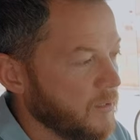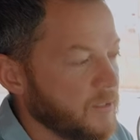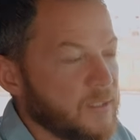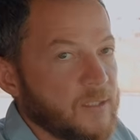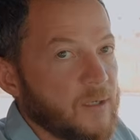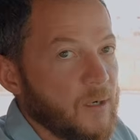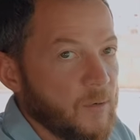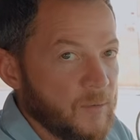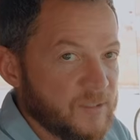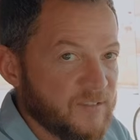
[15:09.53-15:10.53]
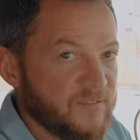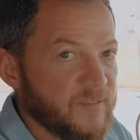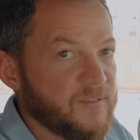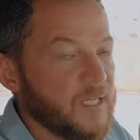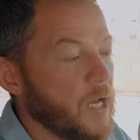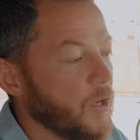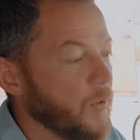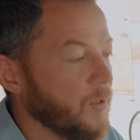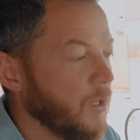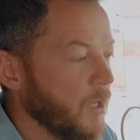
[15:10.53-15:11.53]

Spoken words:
0 to 1500,